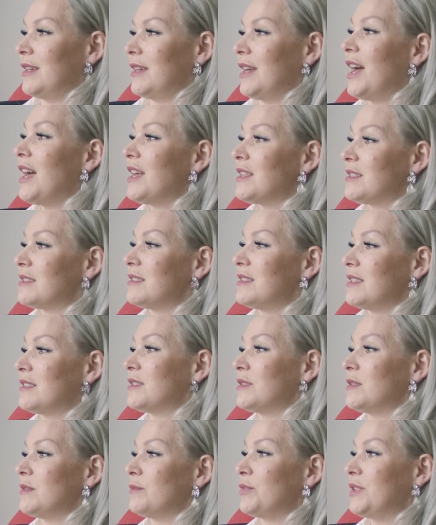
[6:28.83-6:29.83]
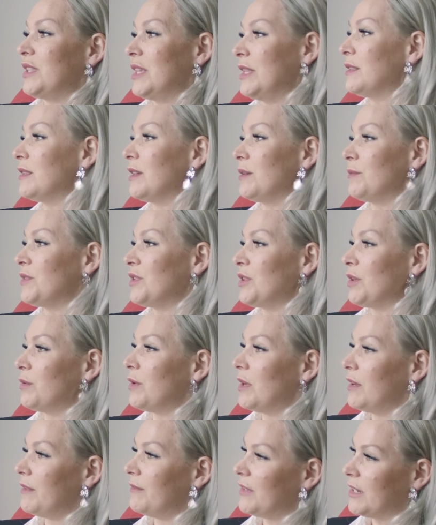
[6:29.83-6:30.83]
has this within them, you
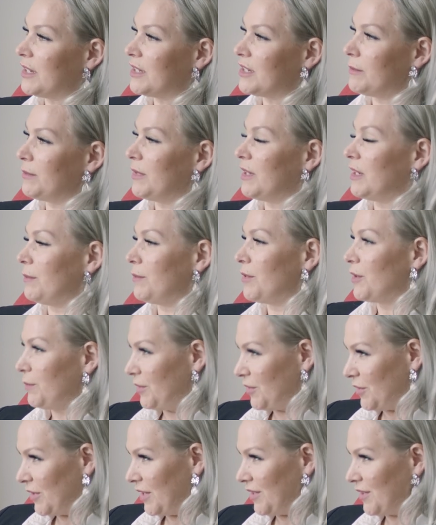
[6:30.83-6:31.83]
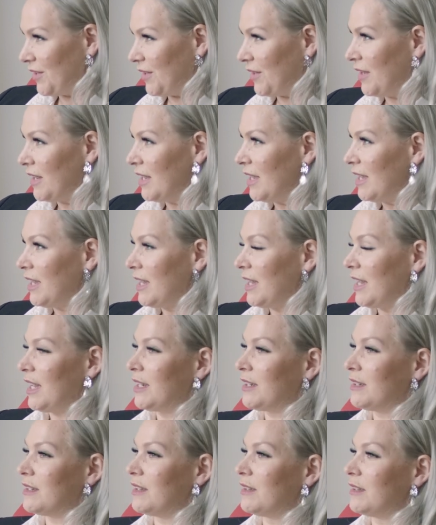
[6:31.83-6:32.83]
know, a victim and a perpetrator, mm.
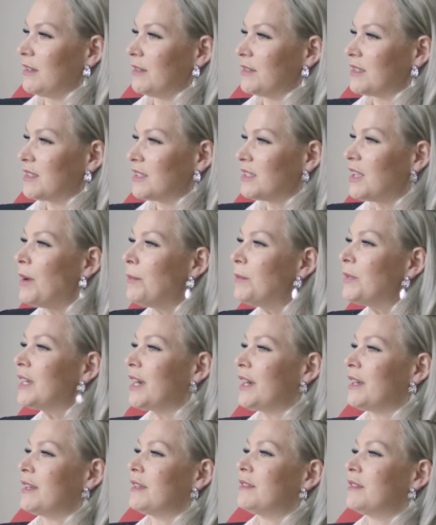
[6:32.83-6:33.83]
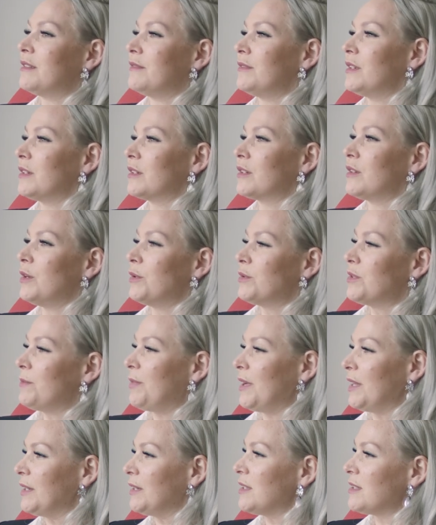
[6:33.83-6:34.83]
and uh, some kind of a
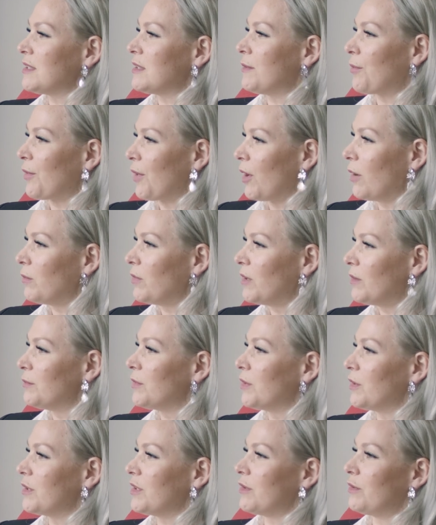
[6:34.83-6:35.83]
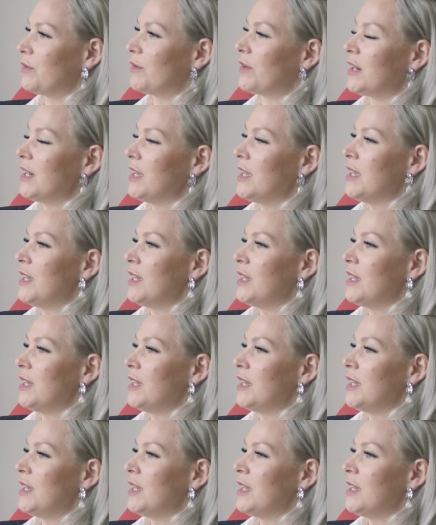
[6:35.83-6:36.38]
codependency problem. You're